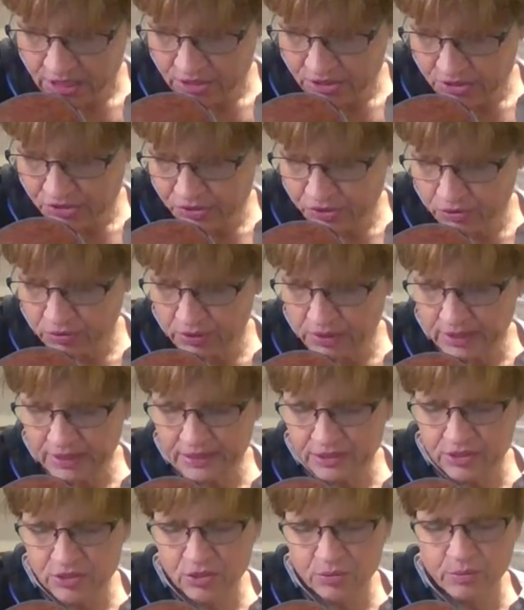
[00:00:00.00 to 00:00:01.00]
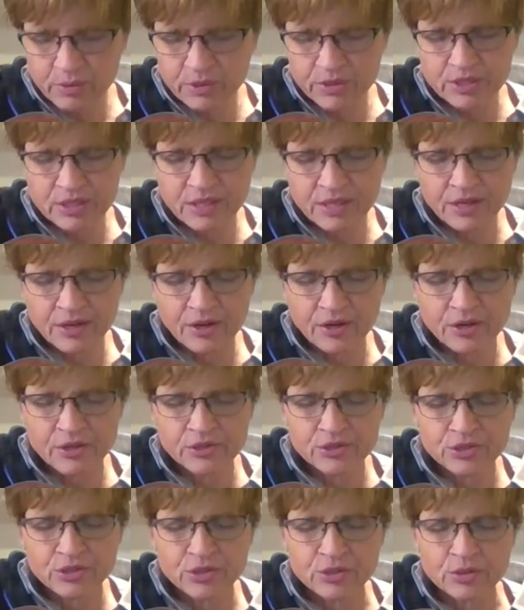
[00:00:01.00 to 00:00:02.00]
So don't clench so much that it
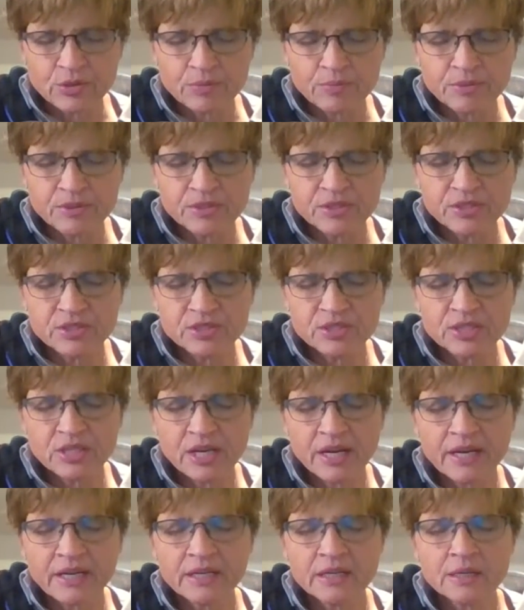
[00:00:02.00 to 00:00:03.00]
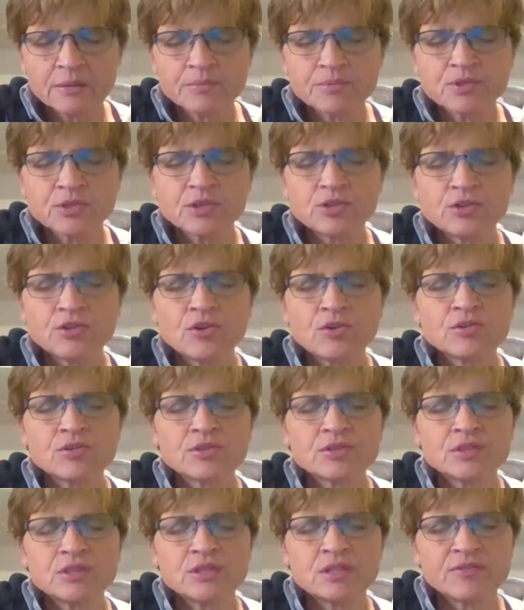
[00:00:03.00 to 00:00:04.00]
hurts you, but just tighten up so you
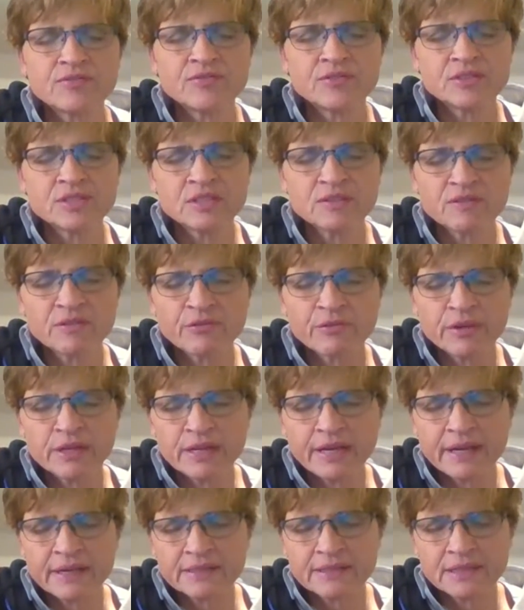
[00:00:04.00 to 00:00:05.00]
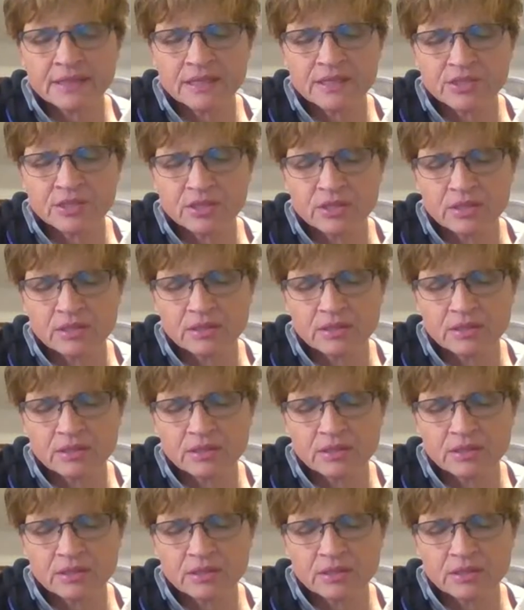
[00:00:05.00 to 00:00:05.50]
notice the difference of the relaxation.